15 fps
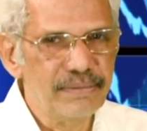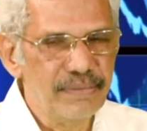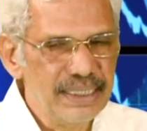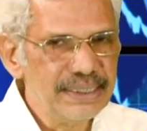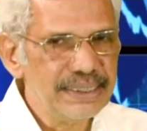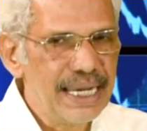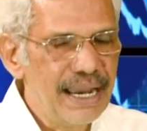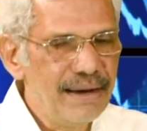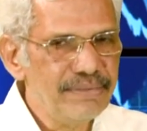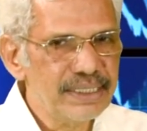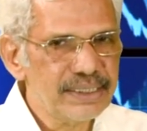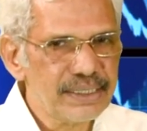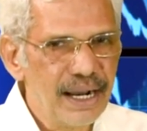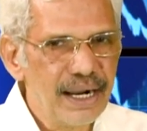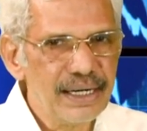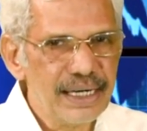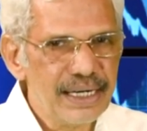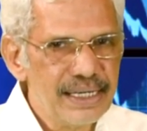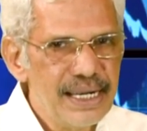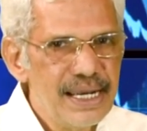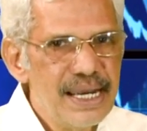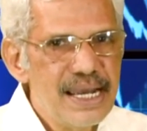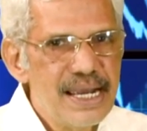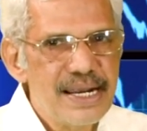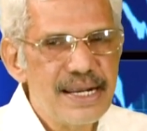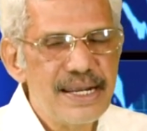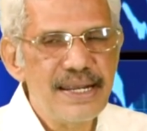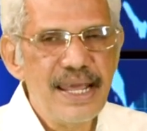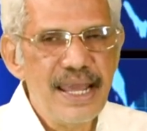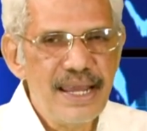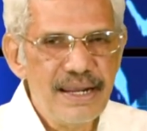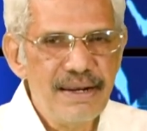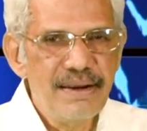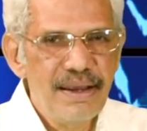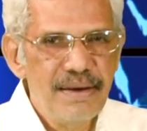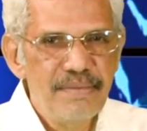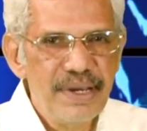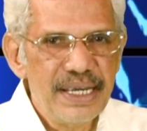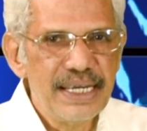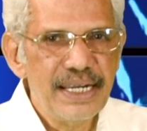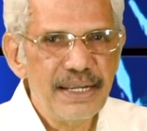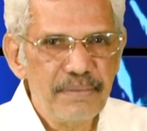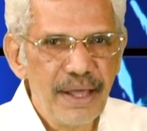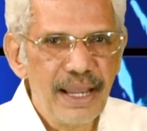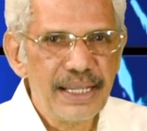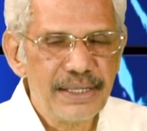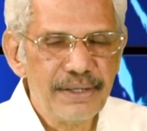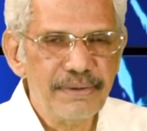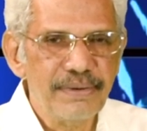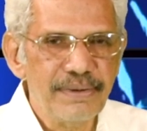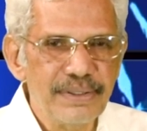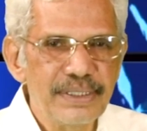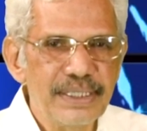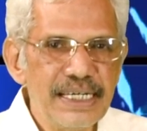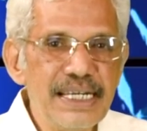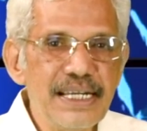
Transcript: Once I have this target, then making a molecule